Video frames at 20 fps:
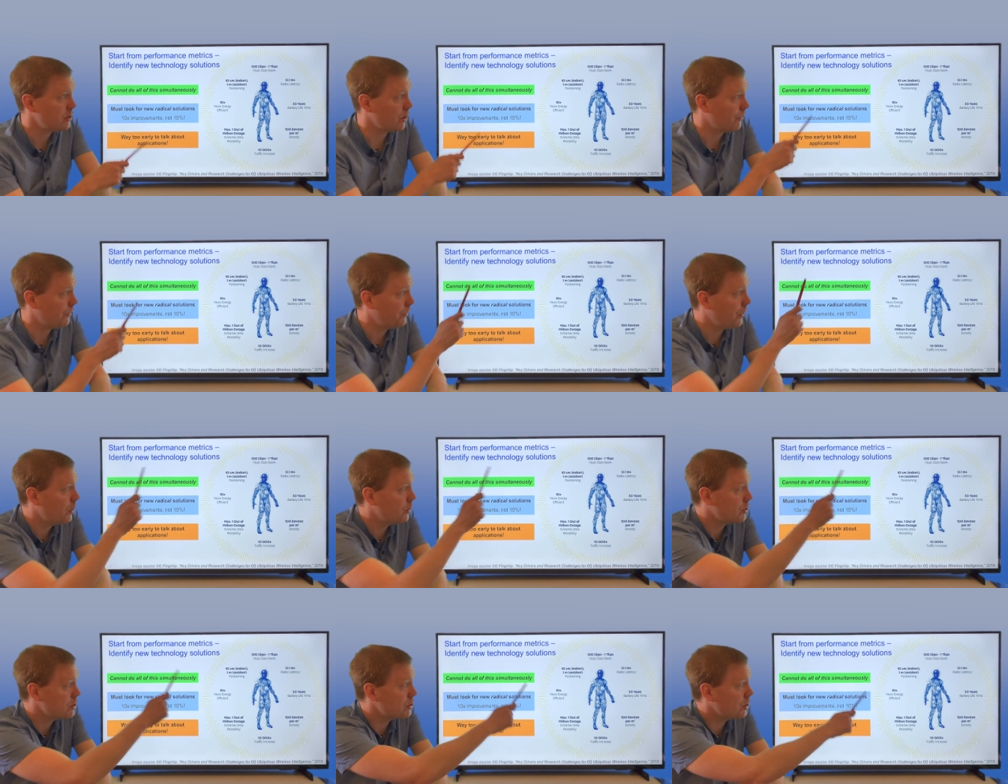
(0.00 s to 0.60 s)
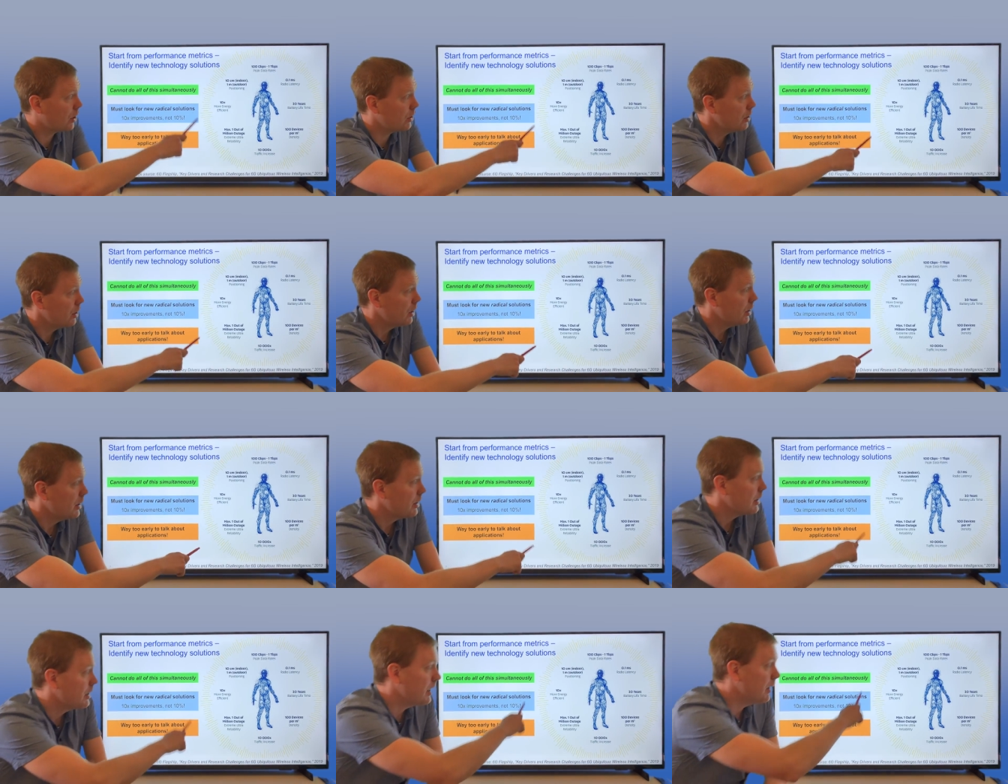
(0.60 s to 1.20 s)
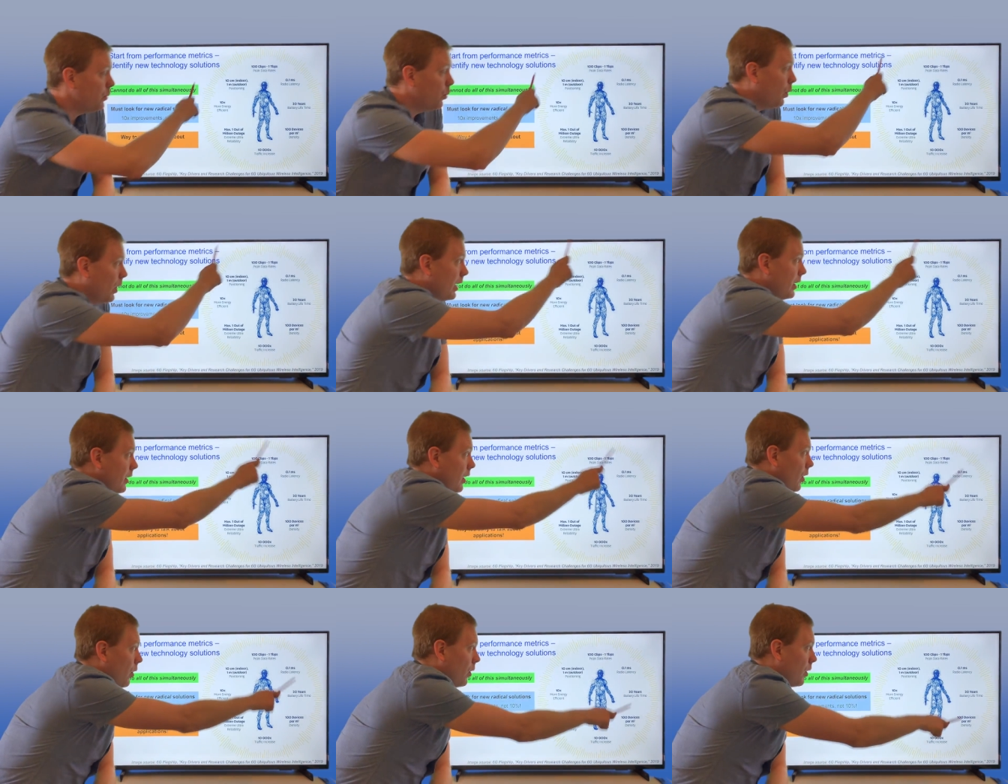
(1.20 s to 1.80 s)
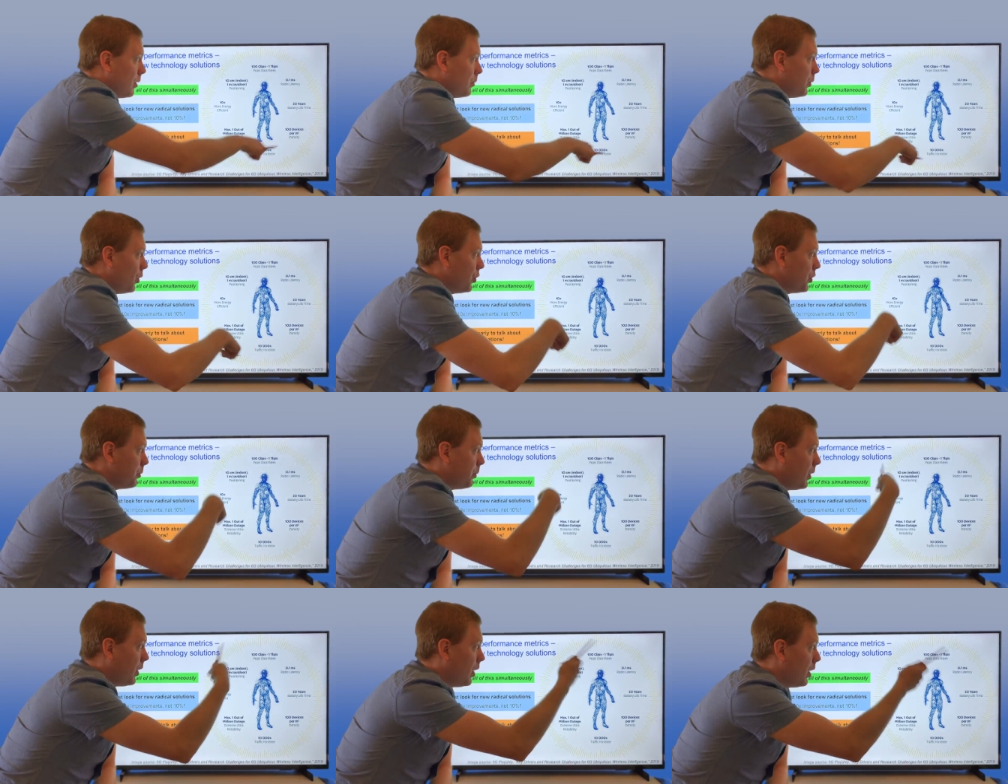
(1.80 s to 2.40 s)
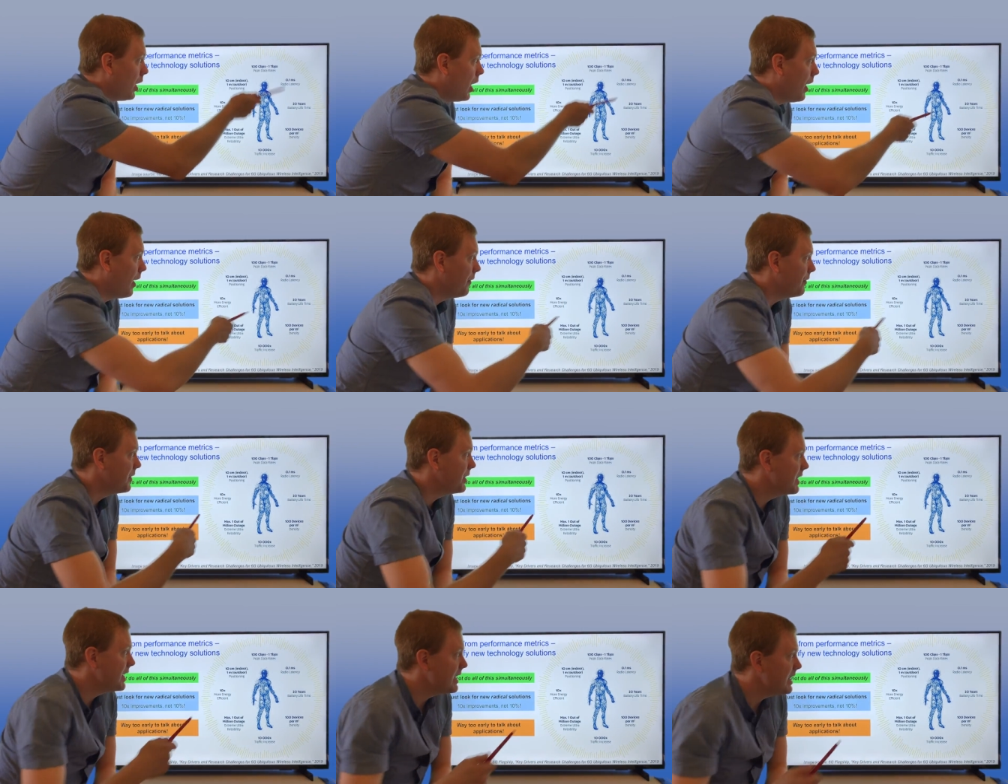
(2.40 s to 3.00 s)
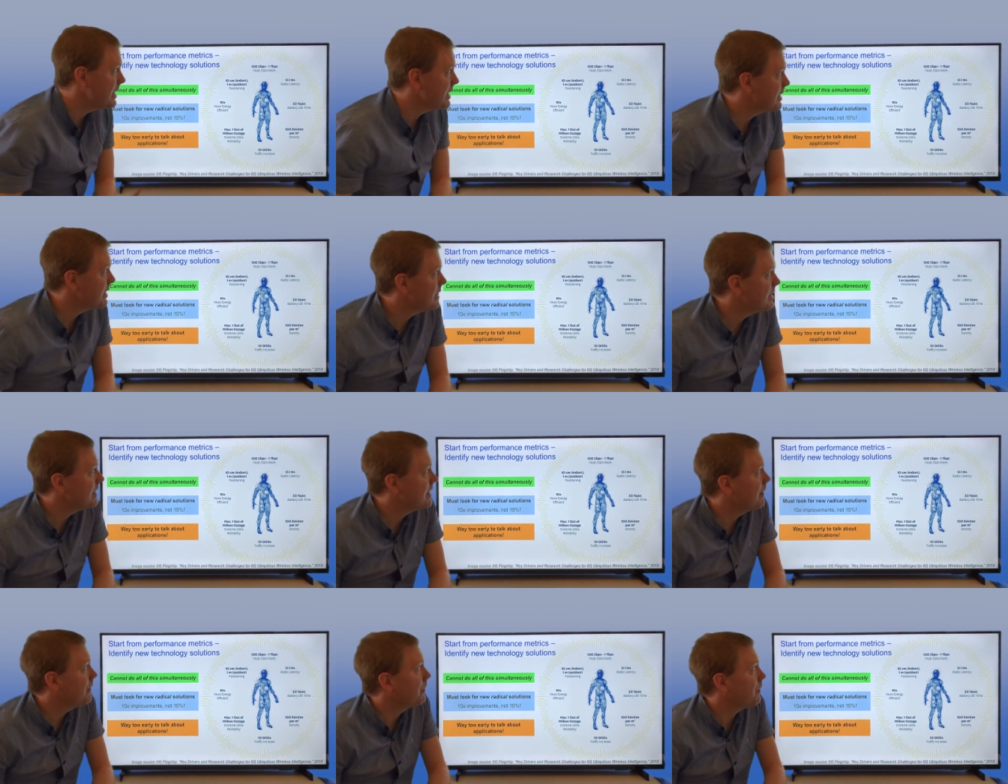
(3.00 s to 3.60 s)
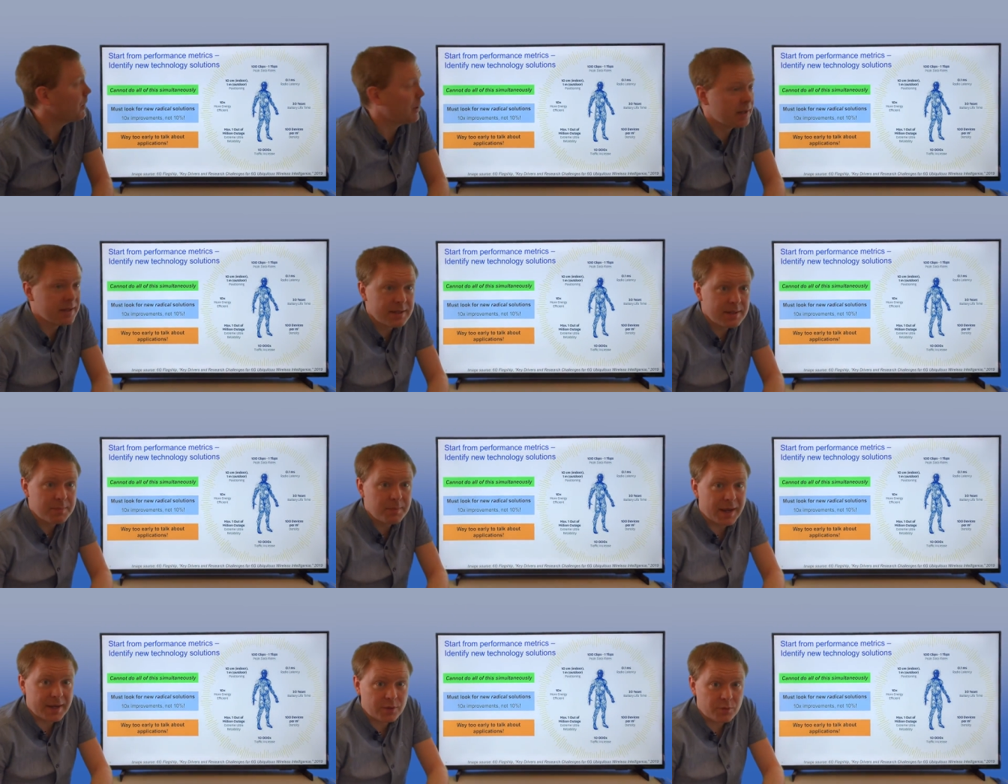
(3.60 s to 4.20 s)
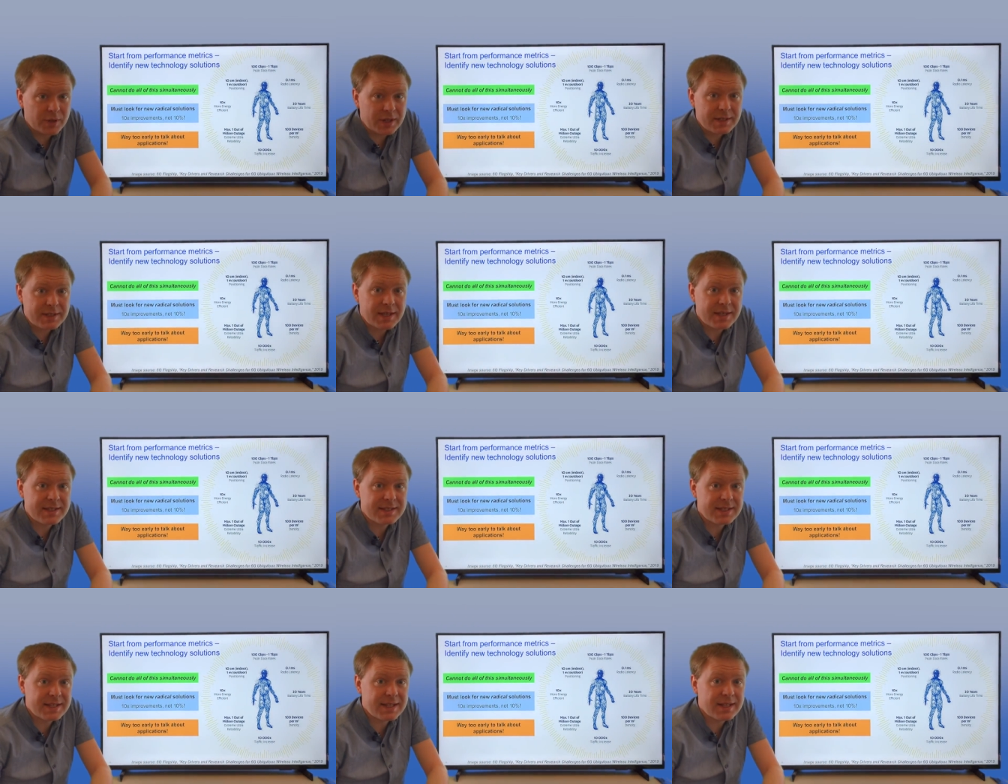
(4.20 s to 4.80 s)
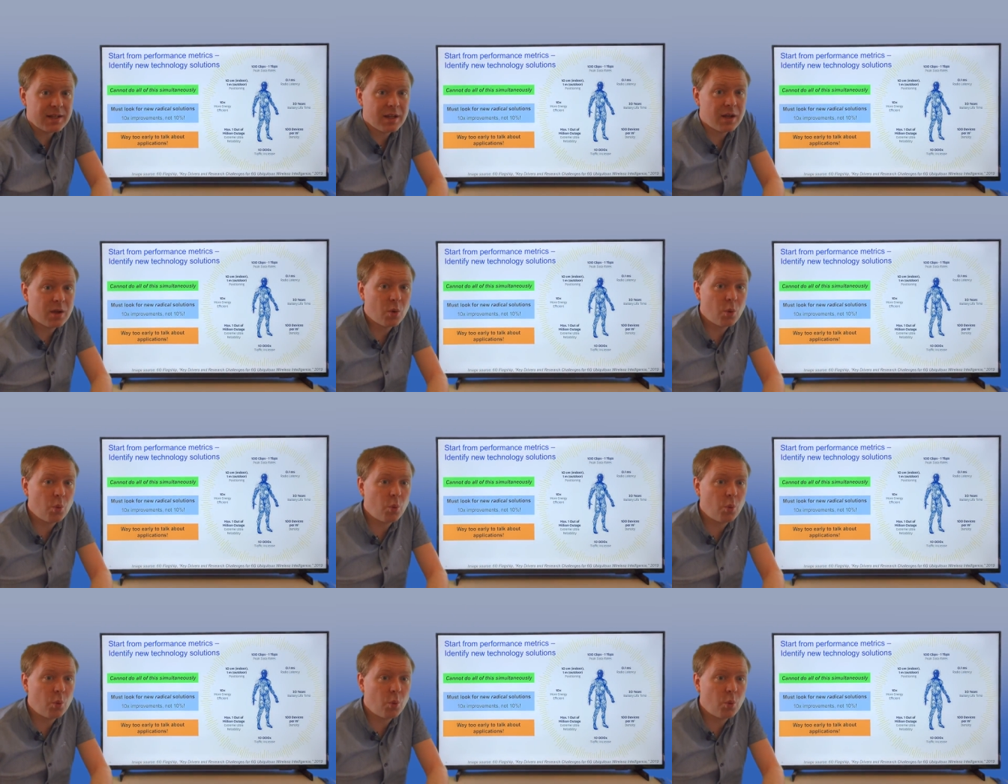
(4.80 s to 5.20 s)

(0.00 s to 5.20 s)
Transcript: So focus on one or multiple of these different metrics and see